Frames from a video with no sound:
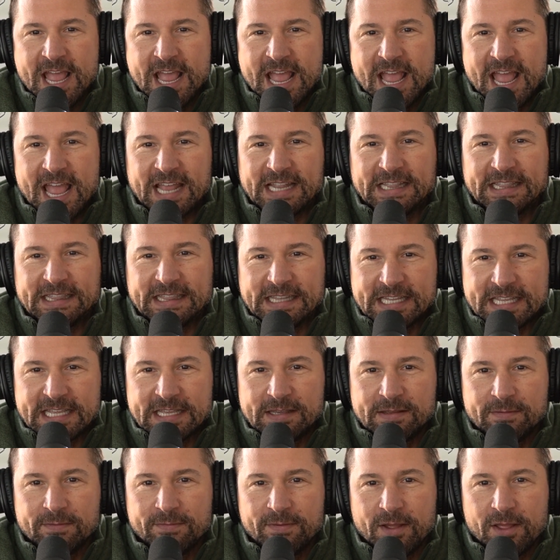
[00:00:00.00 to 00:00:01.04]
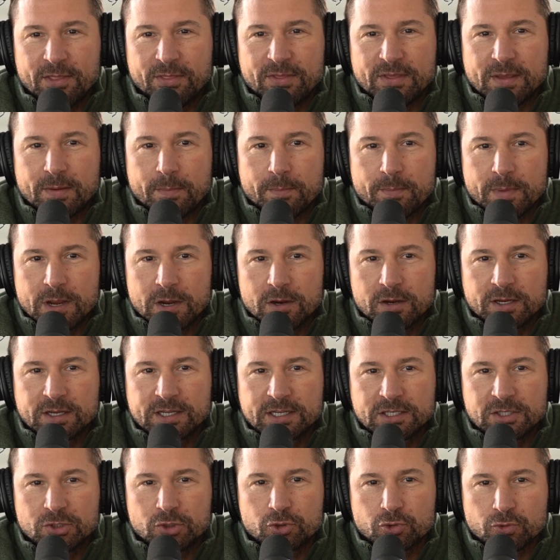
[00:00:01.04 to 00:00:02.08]
and live the
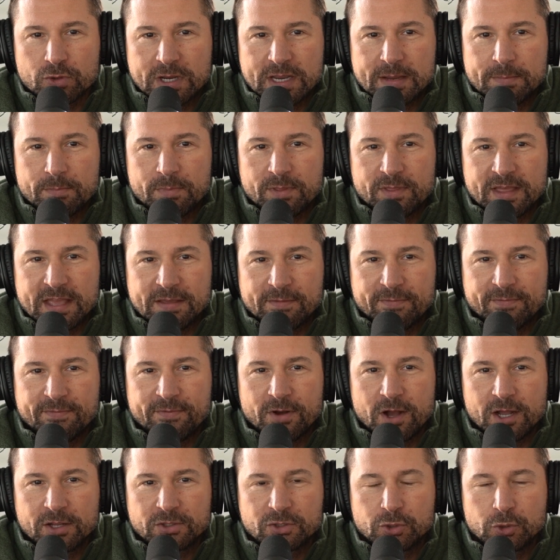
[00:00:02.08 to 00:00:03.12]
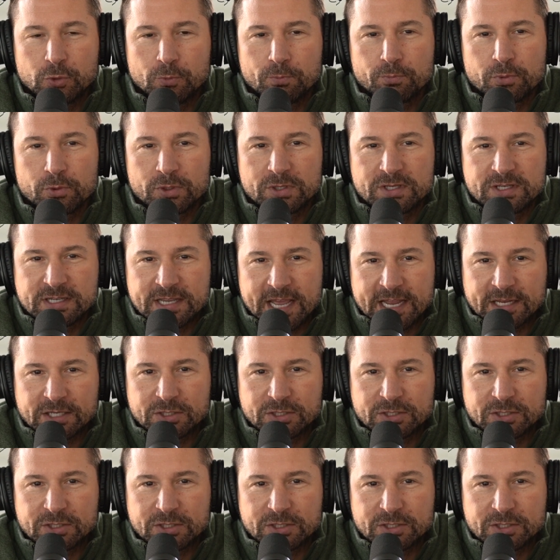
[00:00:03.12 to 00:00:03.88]
American dream they fought to protect.